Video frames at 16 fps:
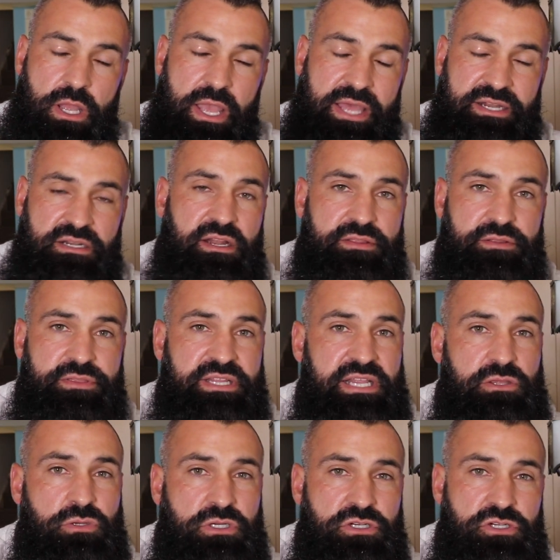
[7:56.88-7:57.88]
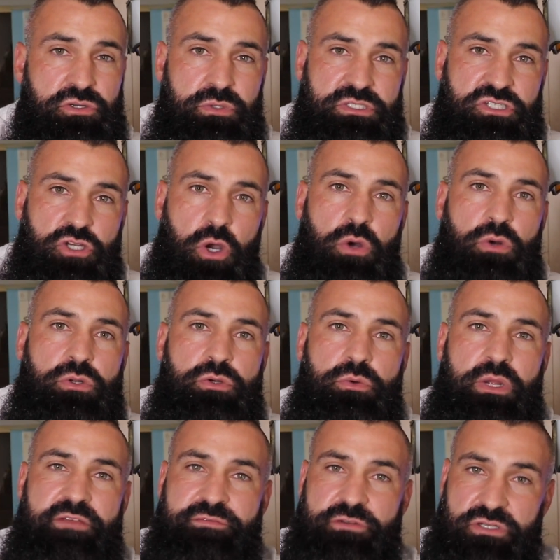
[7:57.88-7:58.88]
And another thing that you can do is go
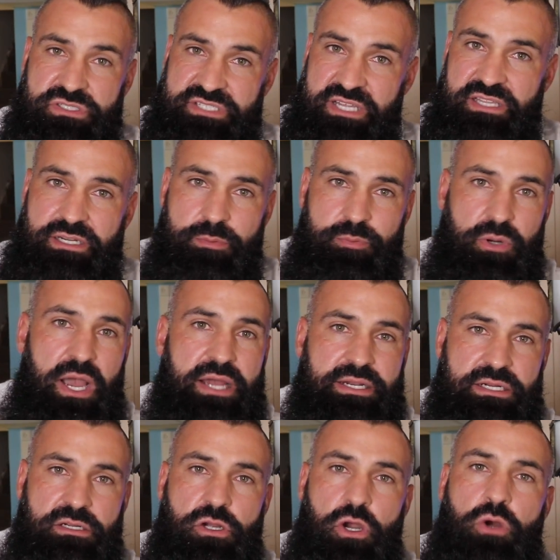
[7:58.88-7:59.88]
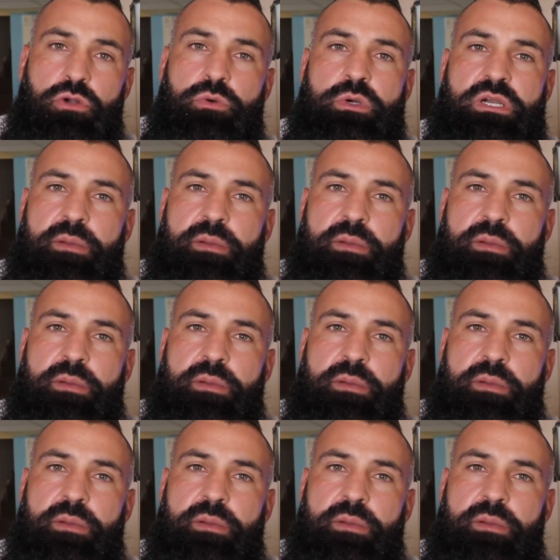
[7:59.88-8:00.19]
to, if you're selling a product, go to a